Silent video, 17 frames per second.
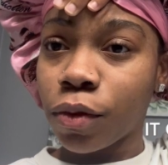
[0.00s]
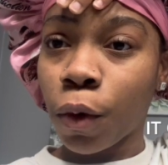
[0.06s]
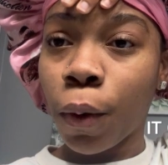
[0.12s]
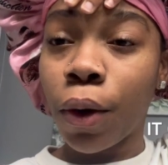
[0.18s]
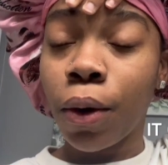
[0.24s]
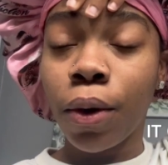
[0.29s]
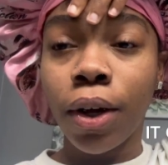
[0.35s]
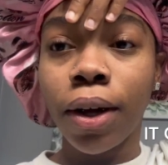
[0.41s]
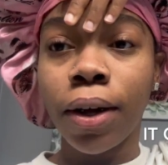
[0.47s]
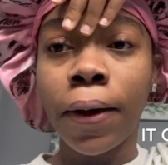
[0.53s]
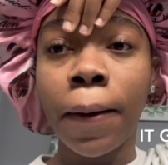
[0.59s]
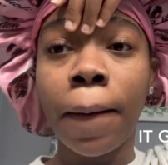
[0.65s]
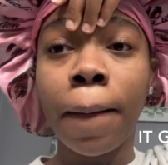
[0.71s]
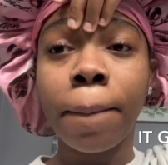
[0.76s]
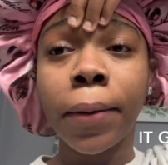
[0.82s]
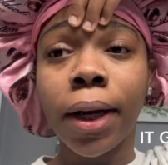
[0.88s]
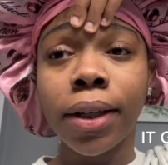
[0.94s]
We're going
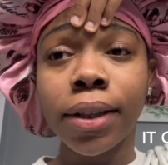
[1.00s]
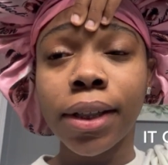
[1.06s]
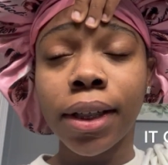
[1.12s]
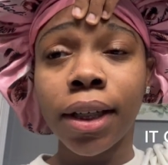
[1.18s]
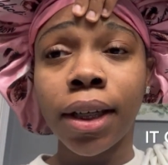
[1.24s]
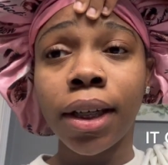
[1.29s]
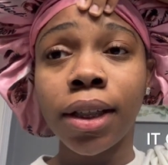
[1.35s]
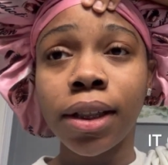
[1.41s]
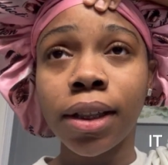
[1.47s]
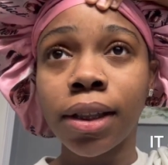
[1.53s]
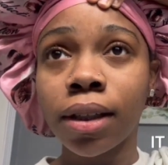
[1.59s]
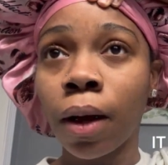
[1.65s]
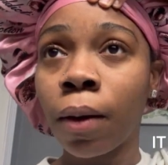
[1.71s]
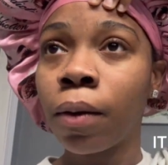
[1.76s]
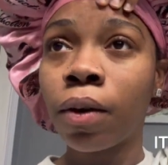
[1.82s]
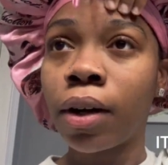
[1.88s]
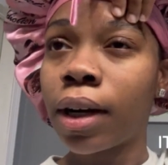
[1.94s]
out to eat,
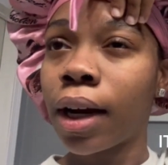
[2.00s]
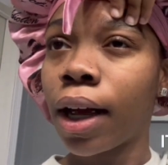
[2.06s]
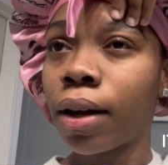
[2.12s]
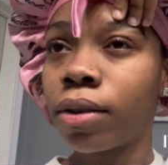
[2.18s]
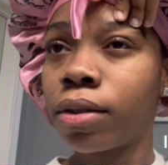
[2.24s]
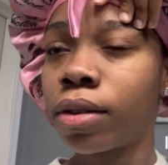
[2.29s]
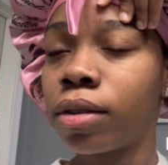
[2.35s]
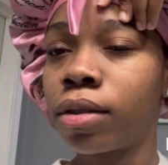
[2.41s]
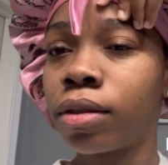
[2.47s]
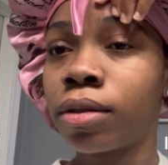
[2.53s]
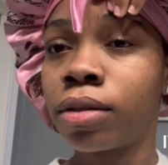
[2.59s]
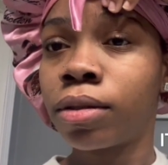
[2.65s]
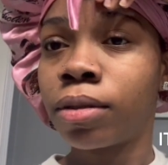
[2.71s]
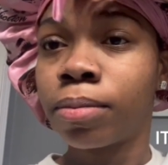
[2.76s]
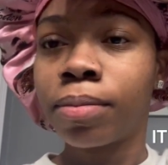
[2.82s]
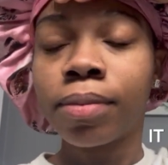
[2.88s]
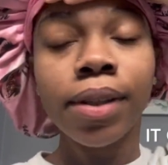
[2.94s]
so we're going like on
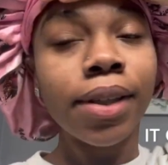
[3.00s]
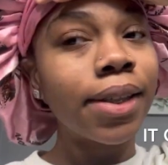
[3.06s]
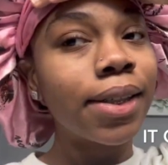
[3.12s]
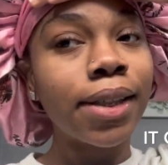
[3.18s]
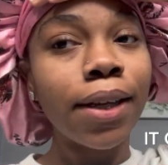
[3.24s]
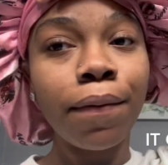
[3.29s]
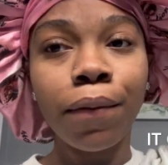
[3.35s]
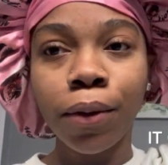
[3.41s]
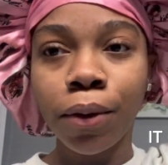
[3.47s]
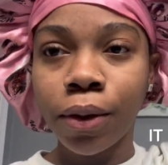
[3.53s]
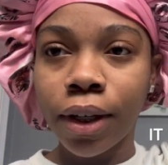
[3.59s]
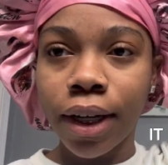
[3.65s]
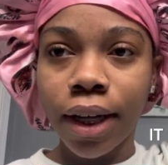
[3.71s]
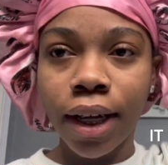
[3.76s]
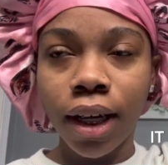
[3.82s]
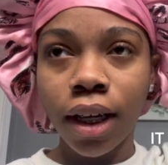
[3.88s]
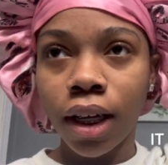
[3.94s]
a seafood
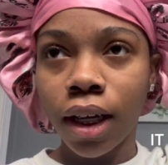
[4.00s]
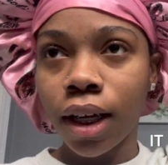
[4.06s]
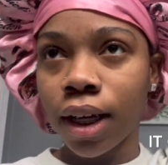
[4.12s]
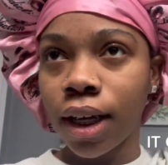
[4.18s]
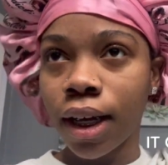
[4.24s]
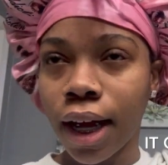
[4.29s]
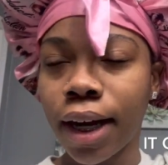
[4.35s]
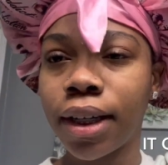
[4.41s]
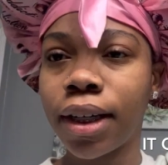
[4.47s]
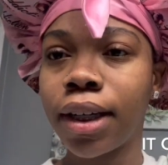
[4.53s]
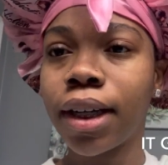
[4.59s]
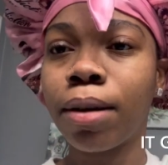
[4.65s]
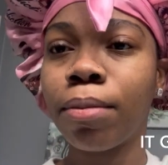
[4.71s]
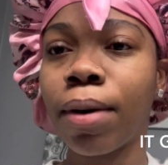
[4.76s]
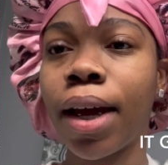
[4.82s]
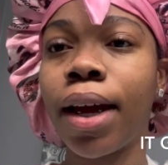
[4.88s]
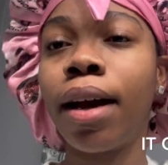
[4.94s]
day, and I need to
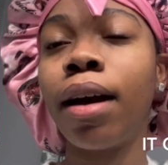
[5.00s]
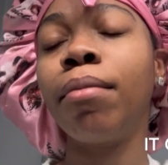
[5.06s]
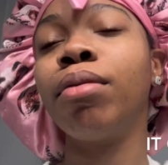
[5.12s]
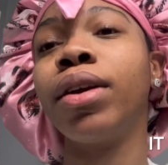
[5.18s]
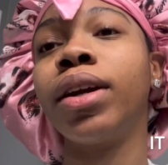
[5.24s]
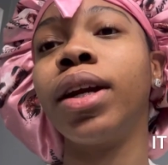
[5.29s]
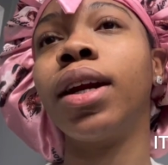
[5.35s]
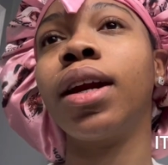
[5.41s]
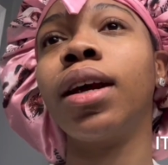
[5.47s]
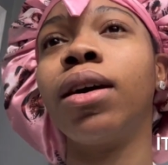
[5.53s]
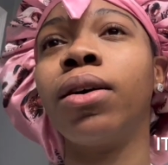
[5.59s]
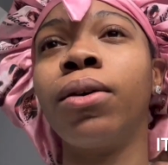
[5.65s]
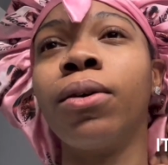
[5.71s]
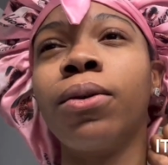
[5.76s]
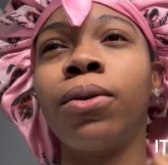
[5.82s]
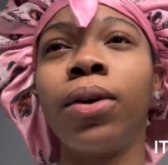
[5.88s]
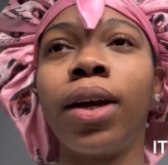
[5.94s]
get my hair braided
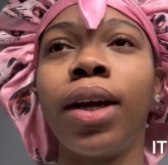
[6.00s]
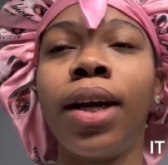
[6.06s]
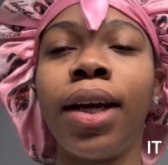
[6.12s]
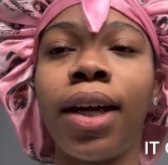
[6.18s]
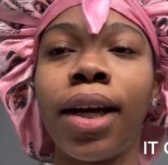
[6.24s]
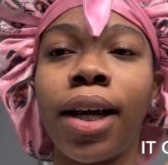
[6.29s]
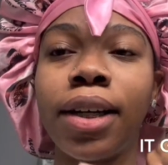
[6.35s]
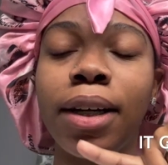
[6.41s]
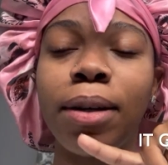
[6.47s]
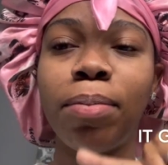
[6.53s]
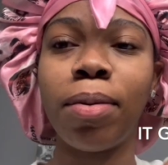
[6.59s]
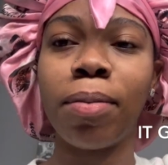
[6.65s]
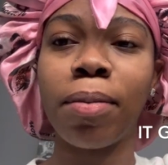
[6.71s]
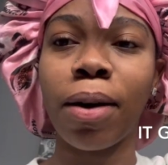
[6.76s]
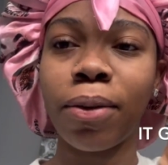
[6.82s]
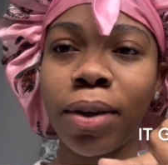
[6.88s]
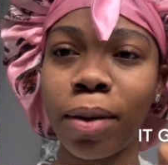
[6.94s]
down, and I need to
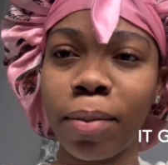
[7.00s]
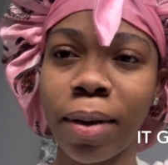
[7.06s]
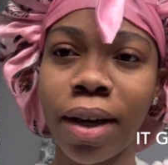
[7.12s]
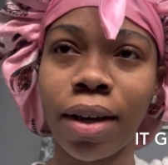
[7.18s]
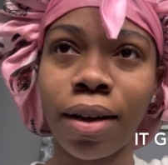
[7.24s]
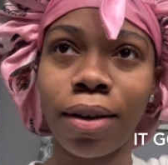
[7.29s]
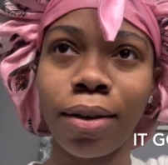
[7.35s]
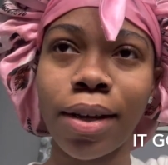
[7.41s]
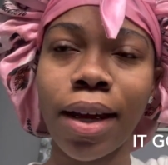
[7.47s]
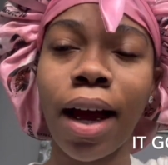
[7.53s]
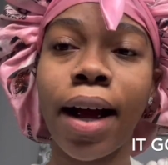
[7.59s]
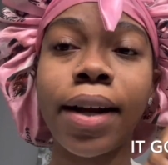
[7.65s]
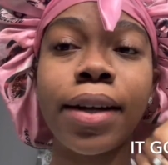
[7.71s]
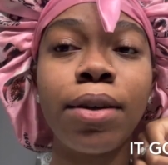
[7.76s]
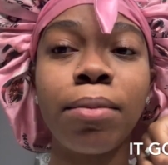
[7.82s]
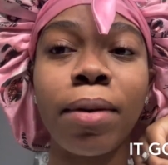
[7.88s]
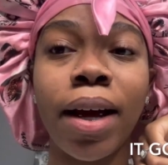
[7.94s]
put my wig back on. Y'all,
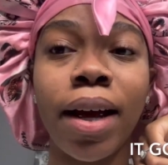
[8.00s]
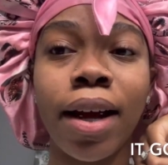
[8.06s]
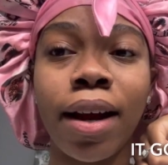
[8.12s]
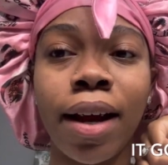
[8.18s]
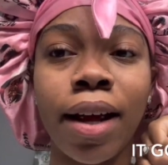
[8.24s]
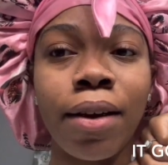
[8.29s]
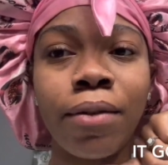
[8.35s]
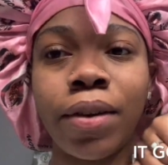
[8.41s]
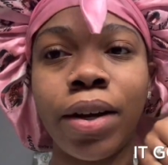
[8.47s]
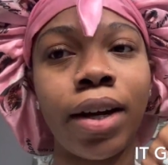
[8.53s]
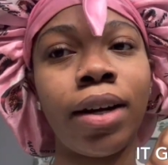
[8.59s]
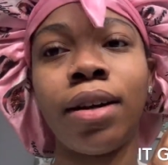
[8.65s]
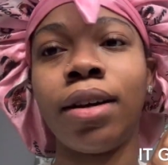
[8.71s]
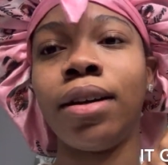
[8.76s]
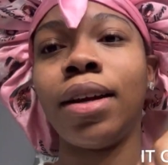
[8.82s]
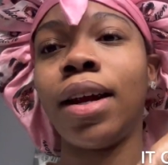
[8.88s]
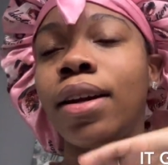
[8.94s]
I do my hair every day
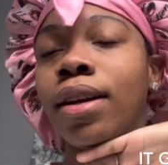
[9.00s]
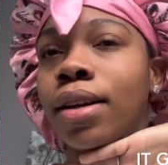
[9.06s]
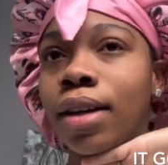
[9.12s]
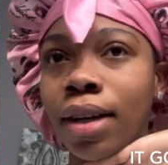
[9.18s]
now.